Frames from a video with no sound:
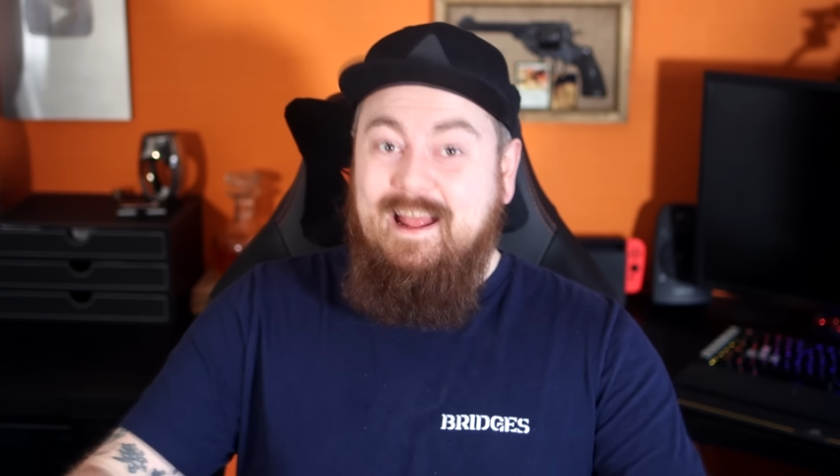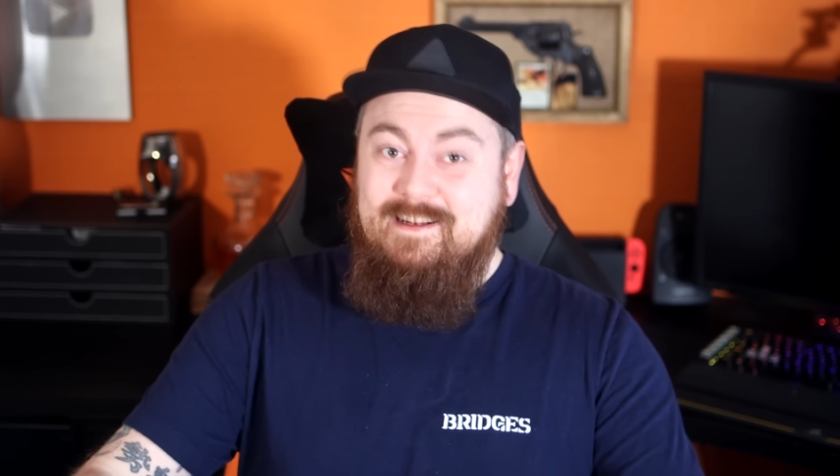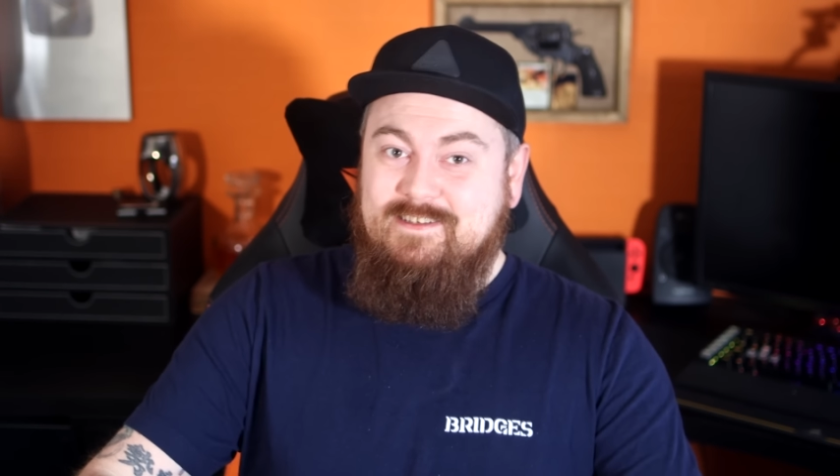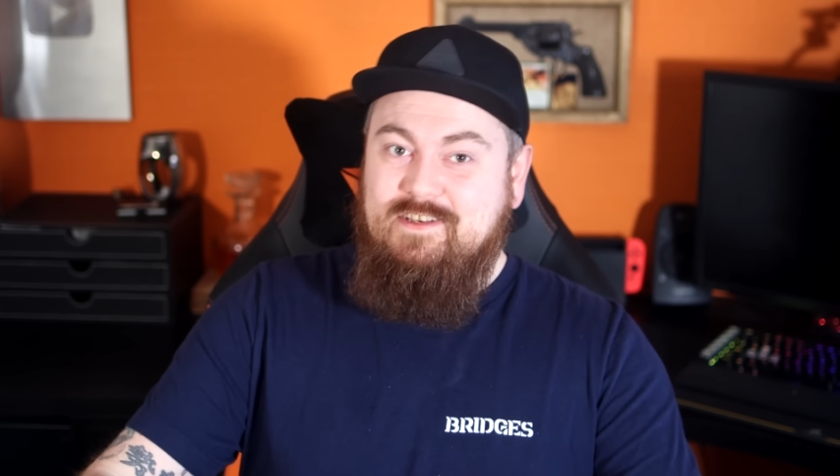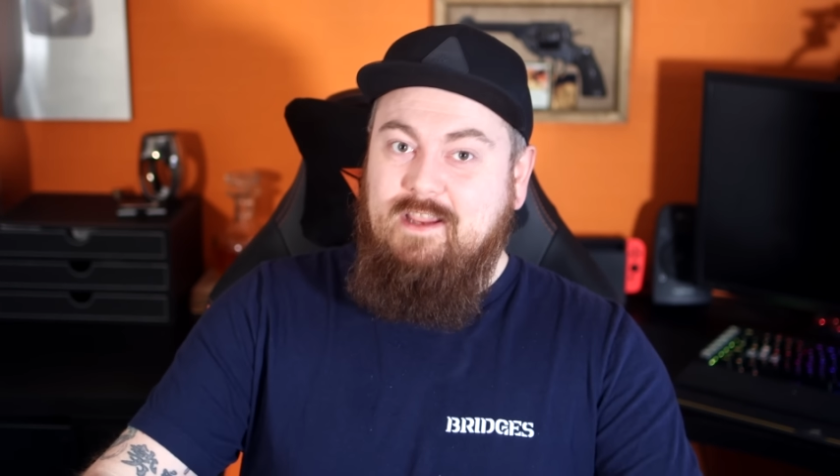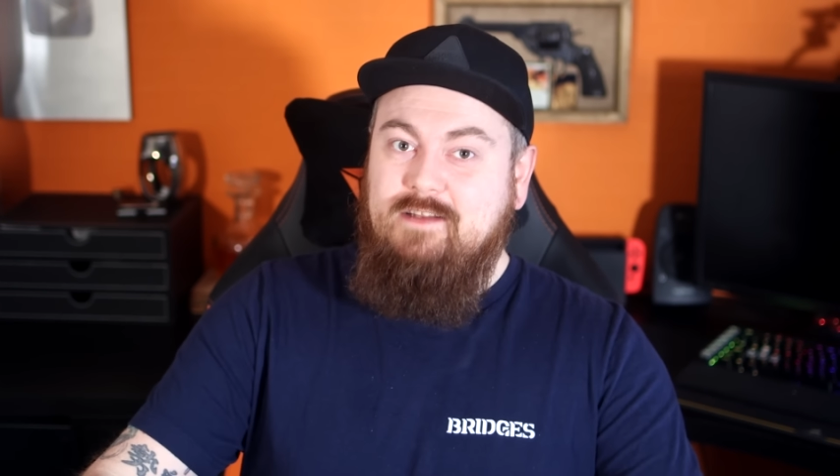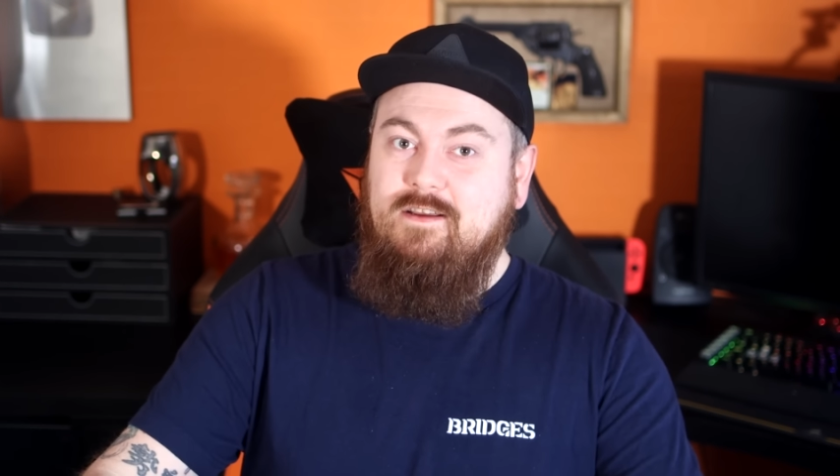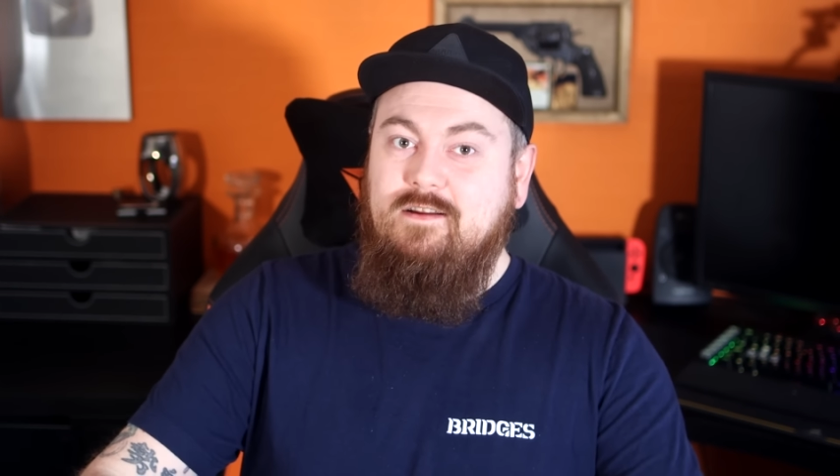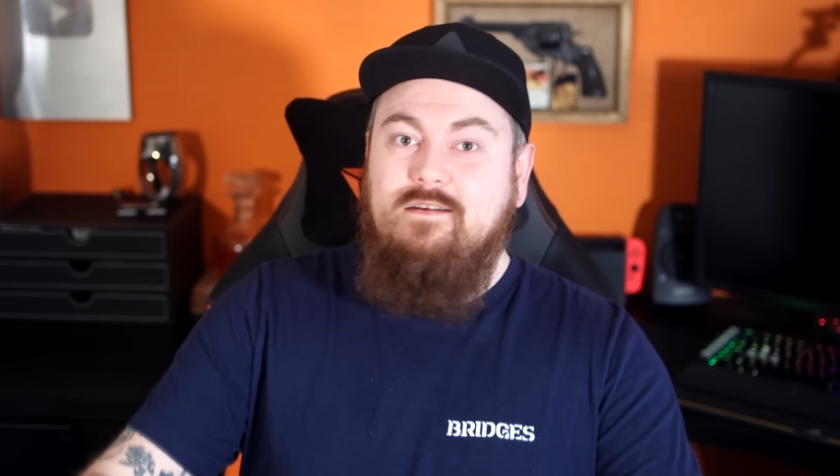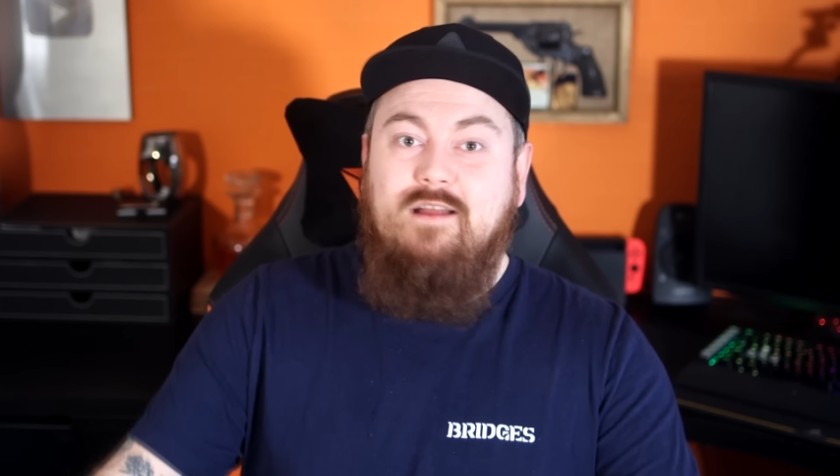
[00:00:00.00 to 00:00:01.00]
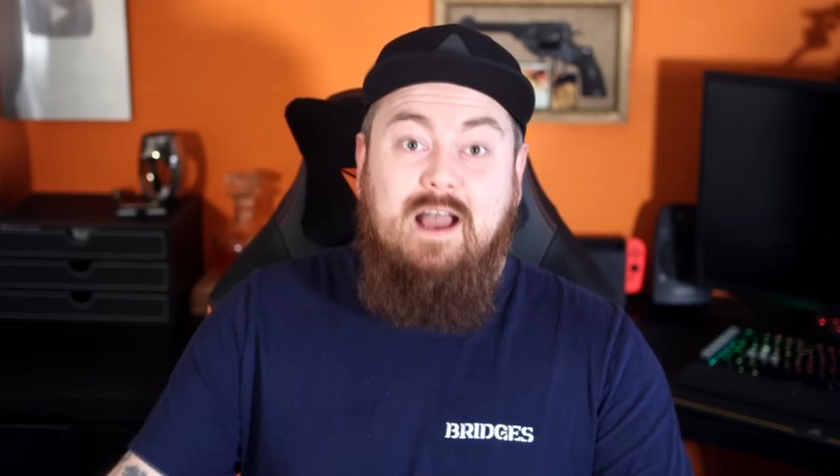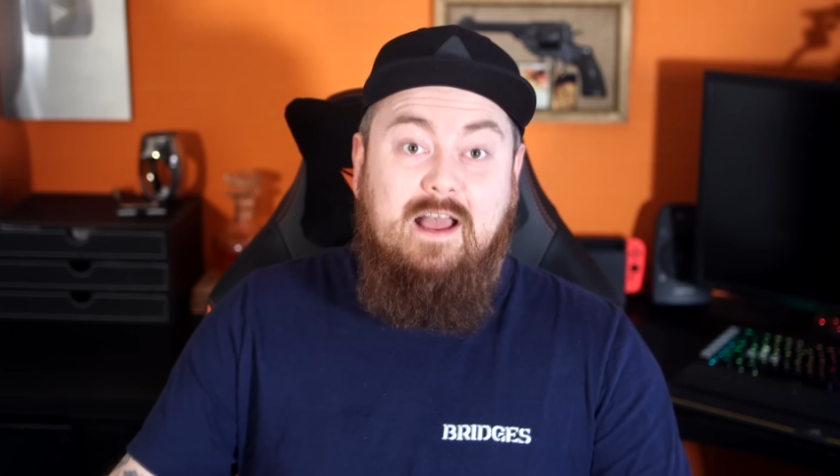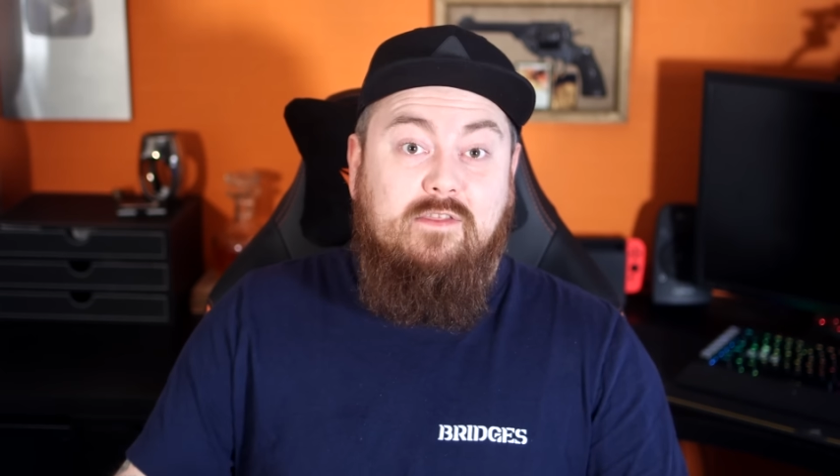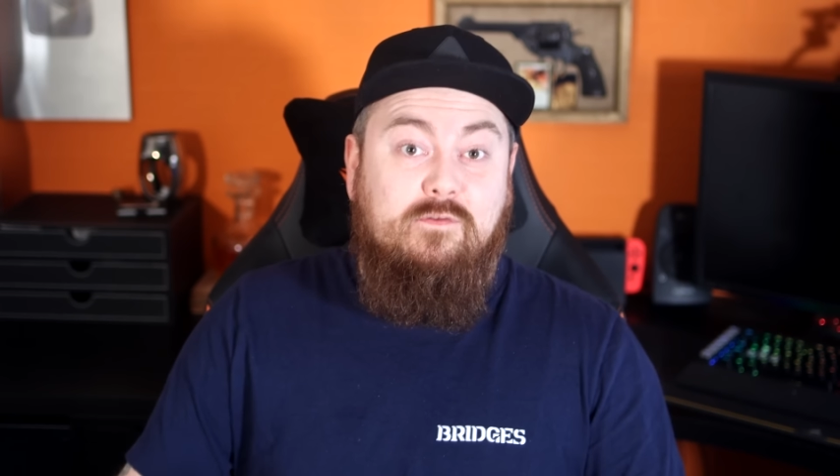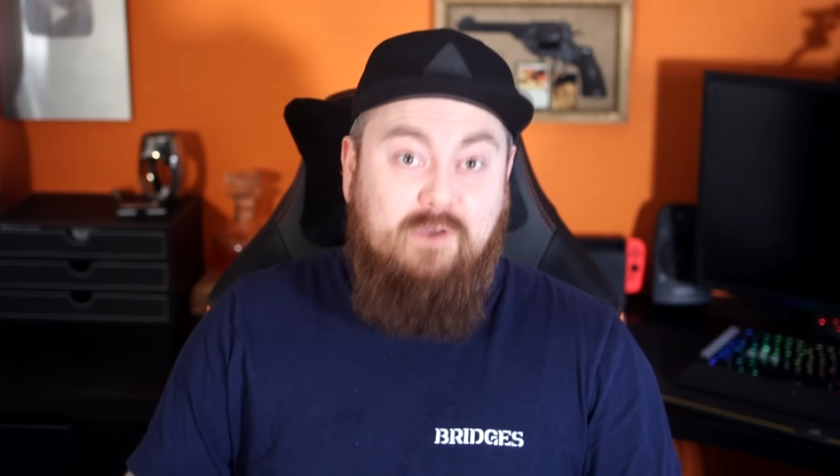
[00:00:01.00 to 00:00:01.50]
insider
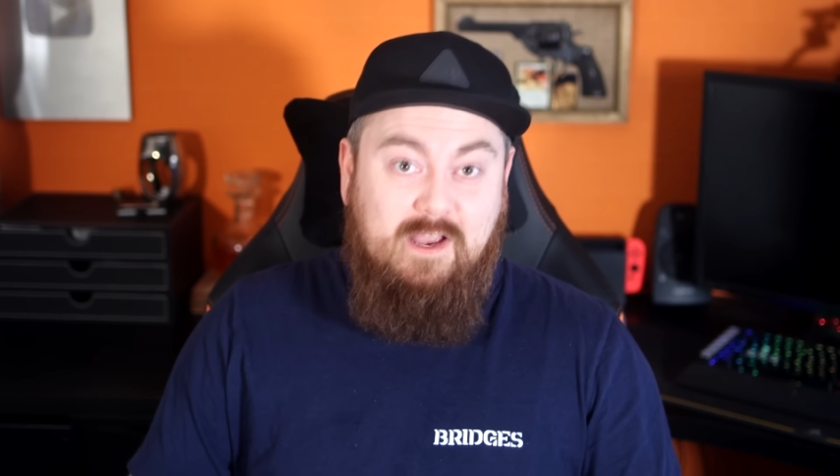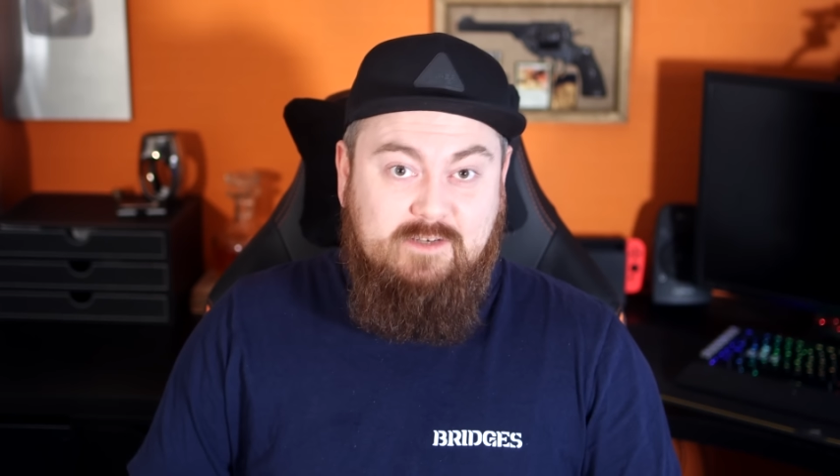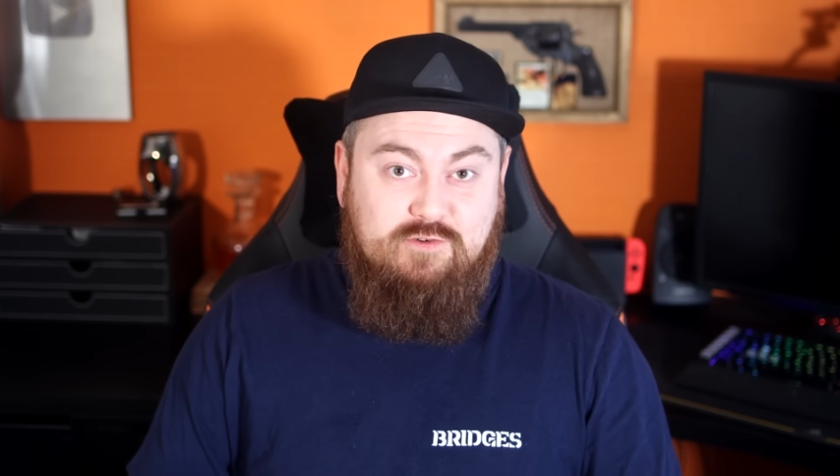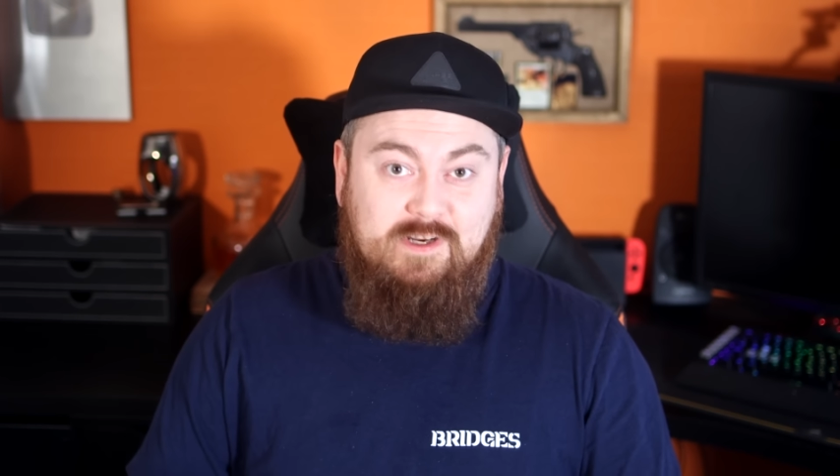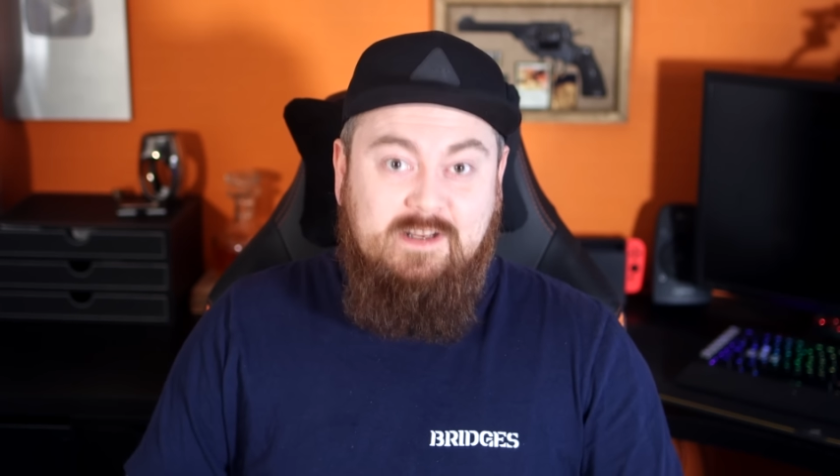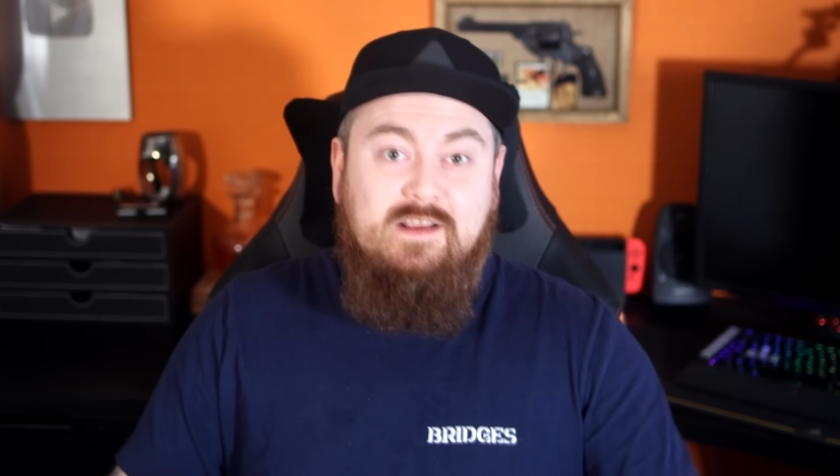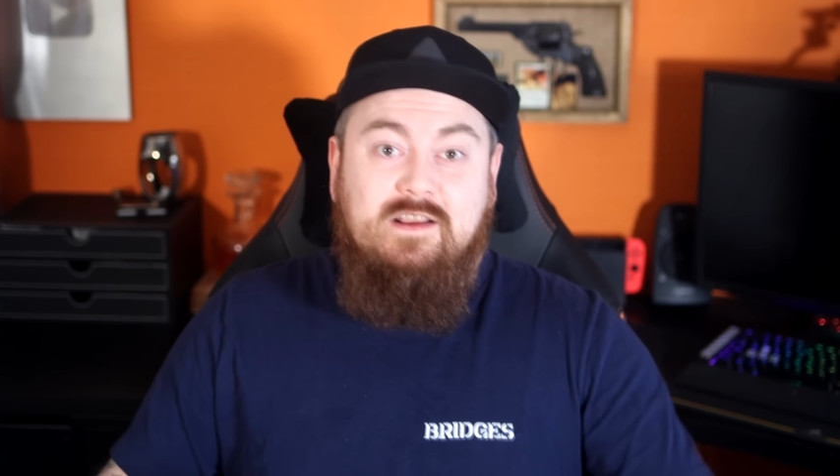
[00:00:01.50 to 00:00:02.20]
at the factory.